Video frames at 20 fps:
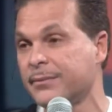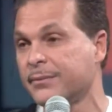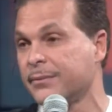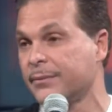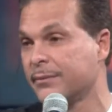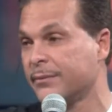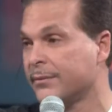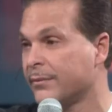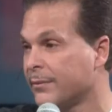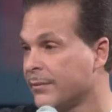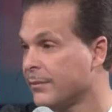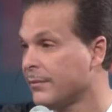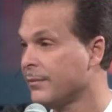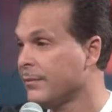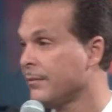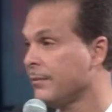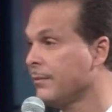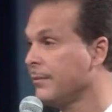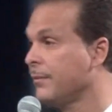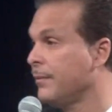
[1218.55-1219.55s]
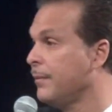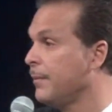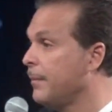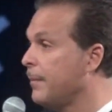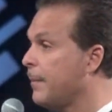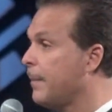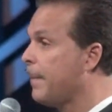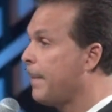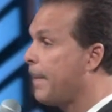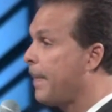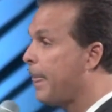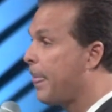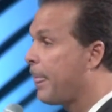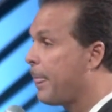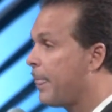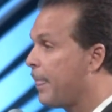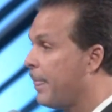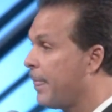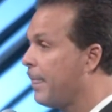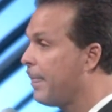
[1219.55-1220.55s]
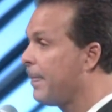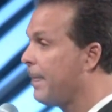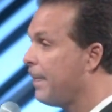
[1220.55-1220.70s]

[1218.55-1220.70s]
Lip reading: (no one is talking)